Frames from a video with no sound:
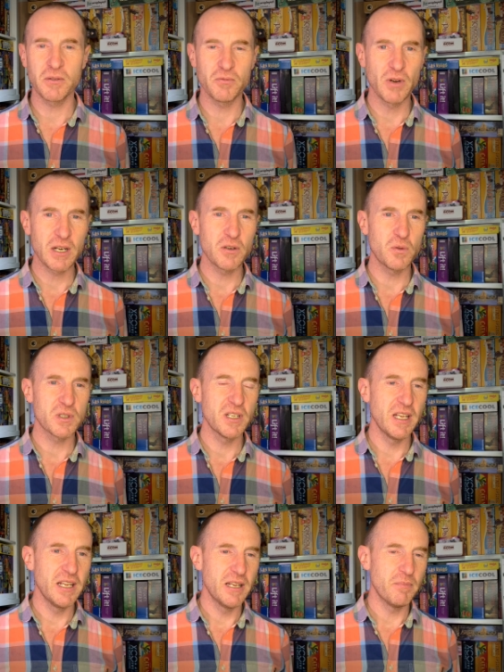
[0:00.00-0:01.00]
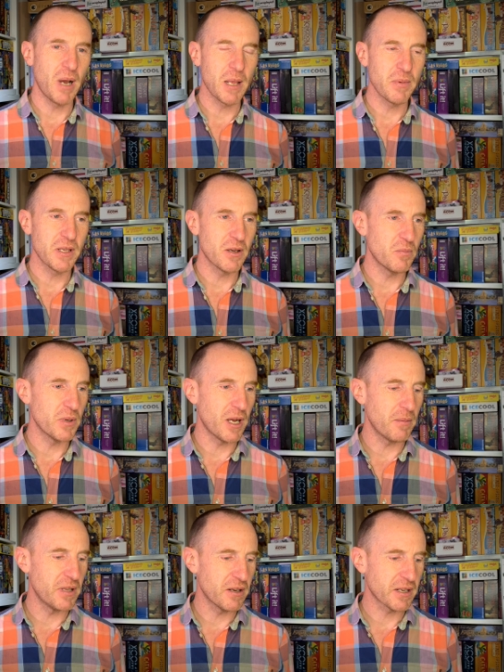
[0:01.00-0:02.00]
wrinkles, maybe it would be
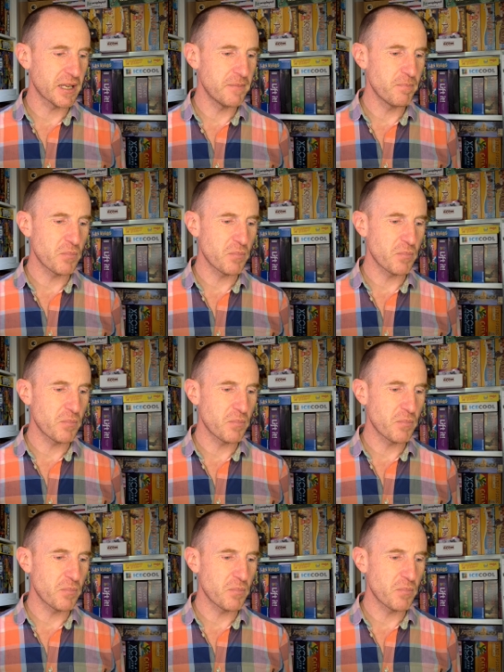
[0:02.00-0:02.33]
up there again.